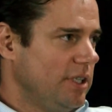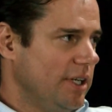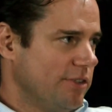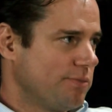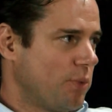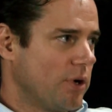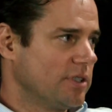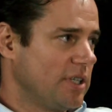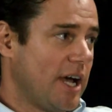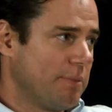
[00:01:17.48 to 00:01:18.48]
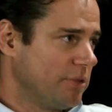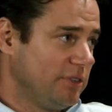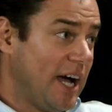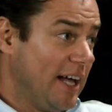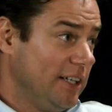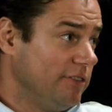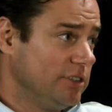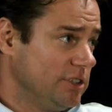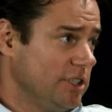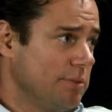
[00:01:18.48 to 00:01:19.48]
in sport and
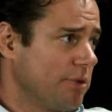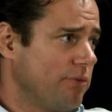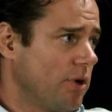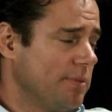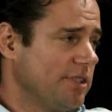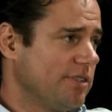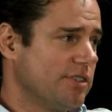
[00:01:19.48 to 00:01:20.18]
high-level elite performance.